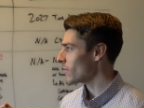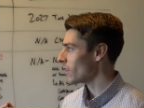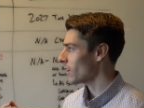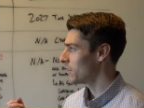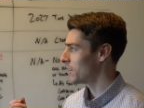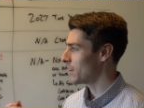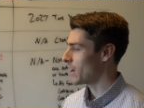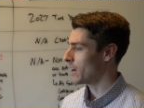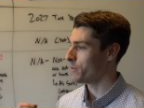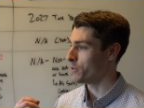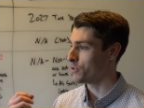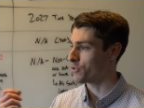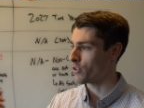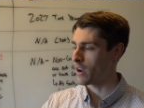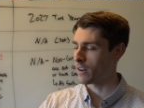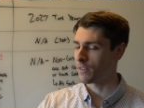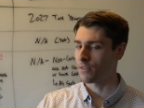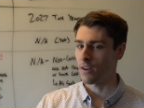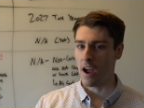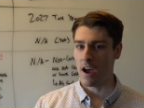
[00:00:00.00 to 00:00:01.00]
is that if you
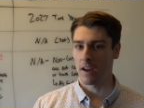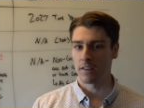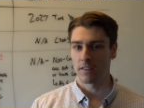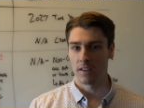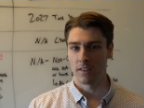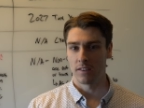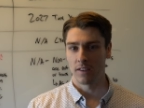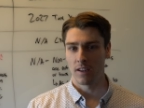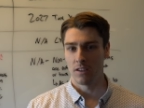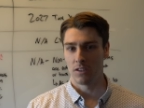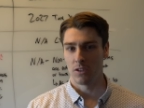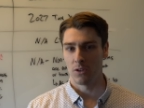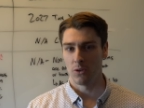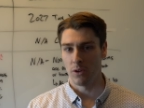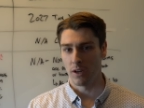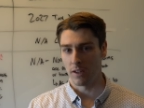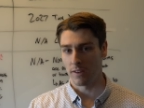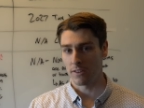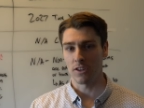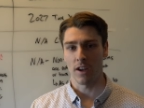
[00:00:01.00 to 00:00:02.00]
transfer assets into
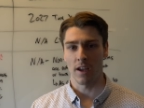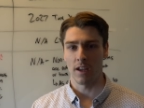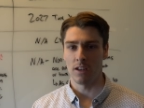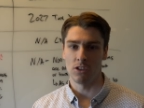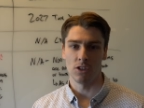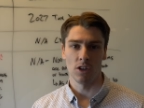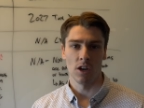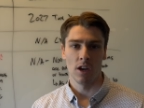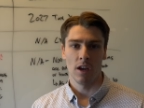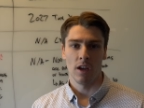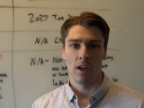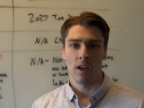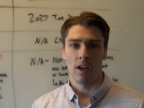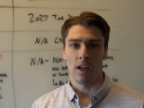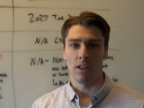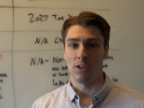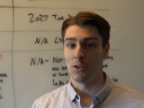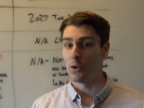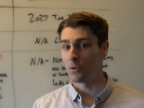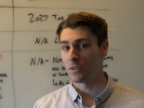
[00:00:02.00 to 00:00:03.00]
an exchange
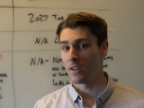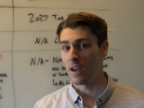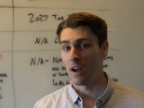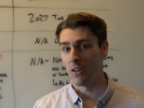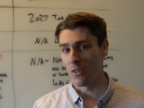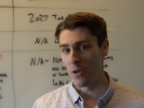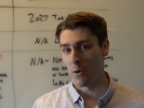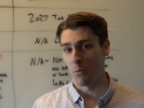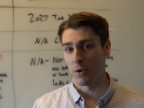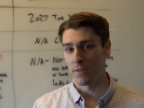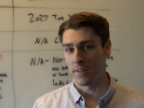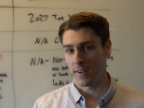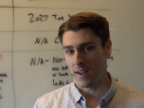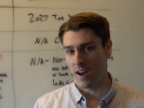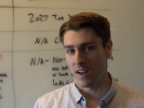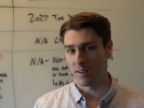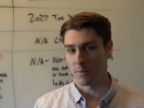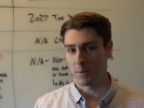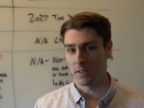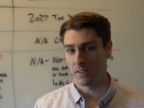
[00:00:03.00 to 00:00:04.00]
and you don't tell them what the
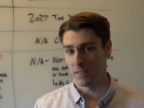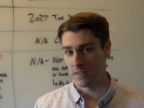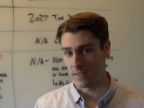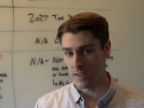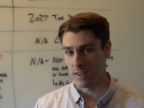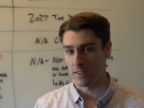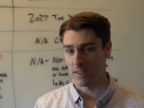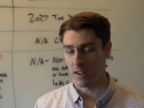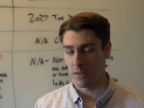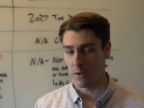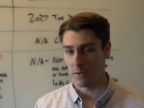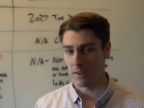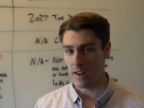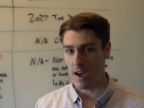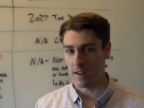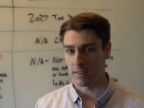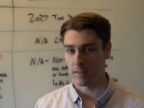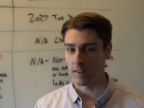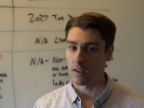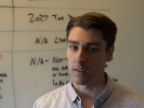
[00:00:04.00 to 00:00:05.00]
cost basis is on those
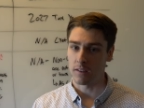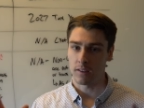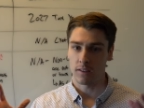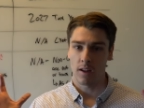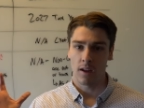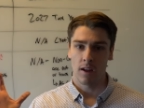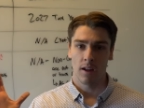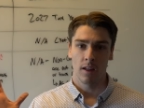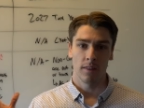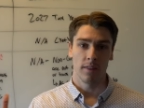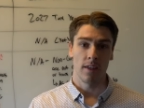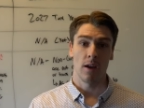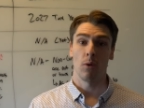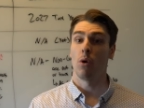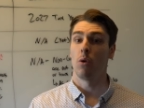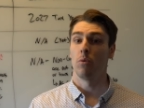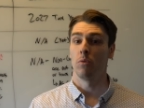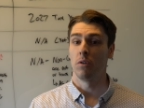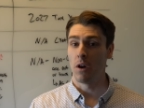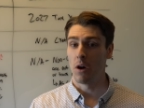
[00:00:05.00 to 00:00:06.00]
assets, they
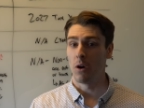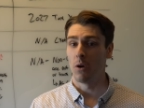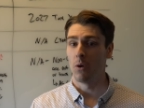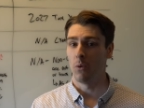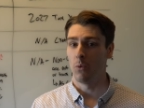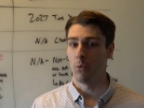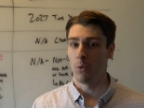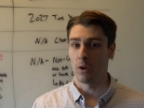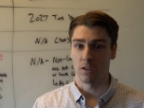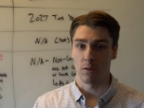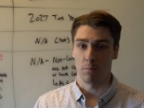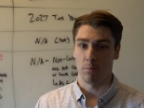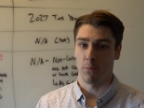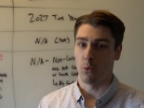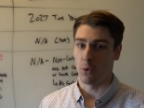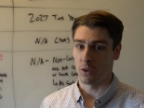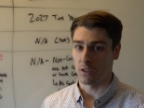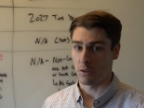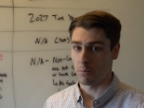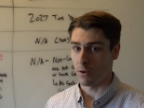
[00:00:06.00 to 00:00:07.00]
won't know what
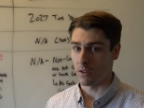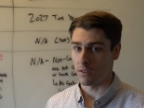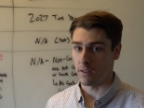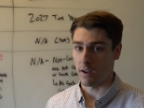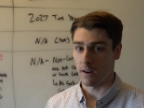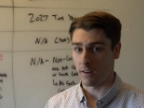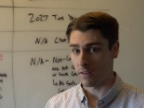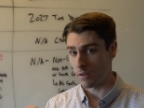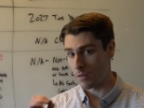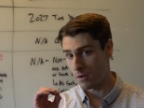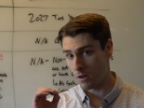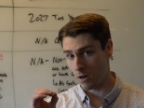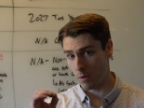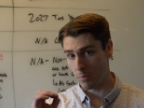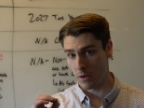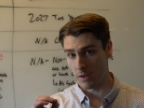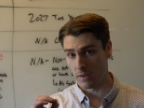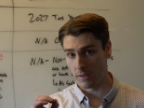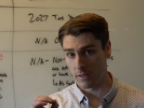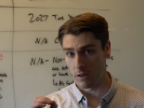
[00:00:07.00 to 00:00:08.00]
to put there. So they're going to
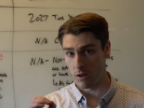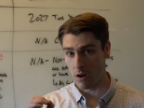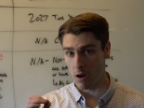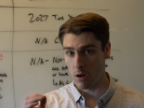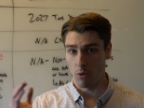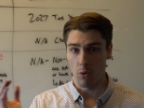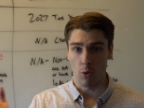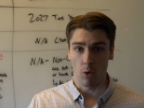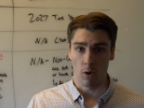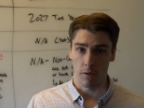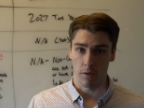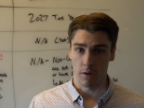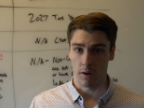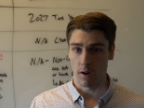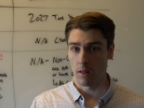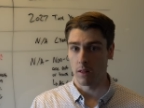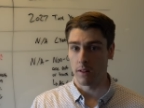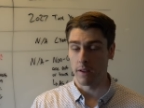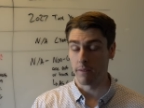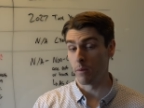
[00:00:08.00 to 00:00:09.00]
put a 0 or they're
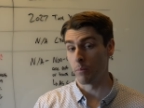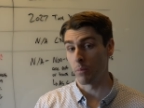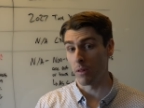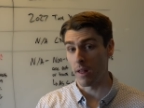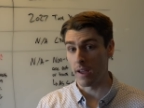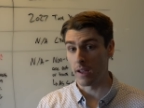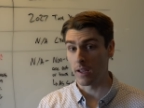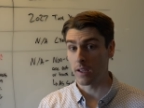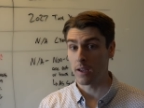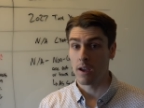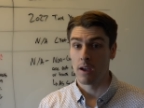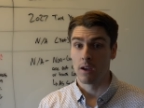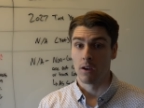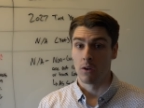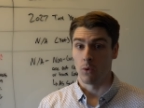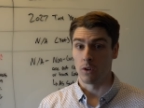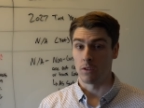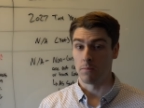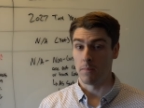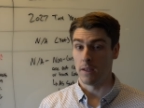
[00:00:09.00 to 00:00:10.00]
going to leave it blank,
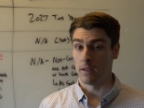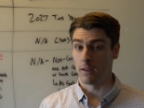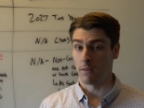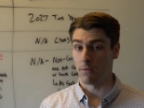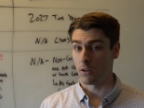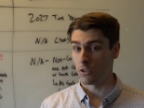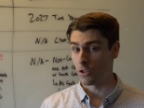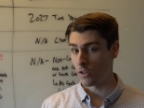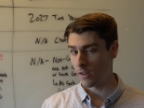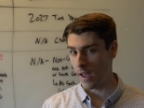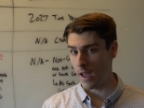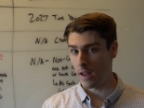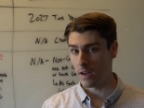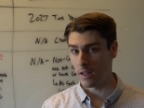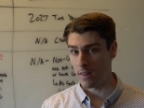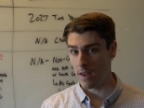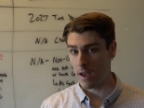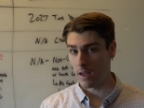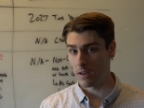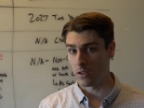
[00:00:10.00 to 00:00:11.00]
which means if you're just
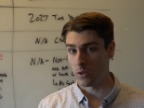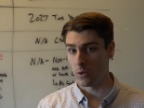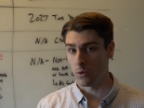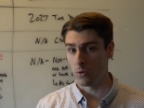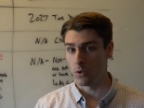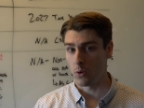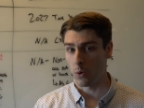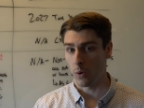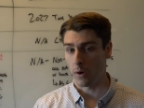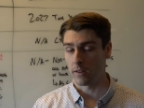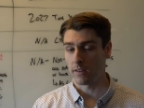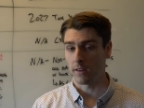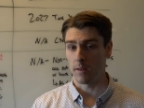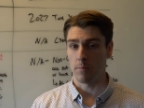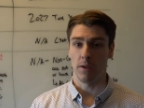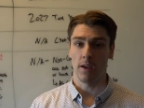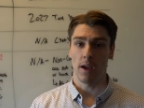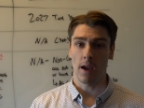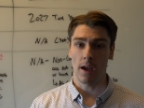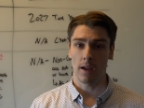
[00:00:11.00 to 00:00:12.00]
handing that to your
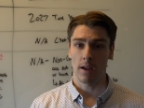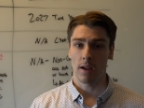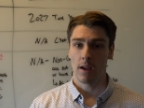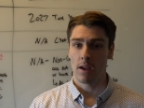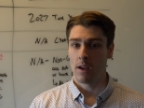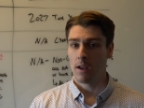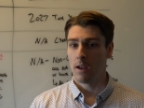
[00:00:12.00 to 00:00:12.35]
CPA,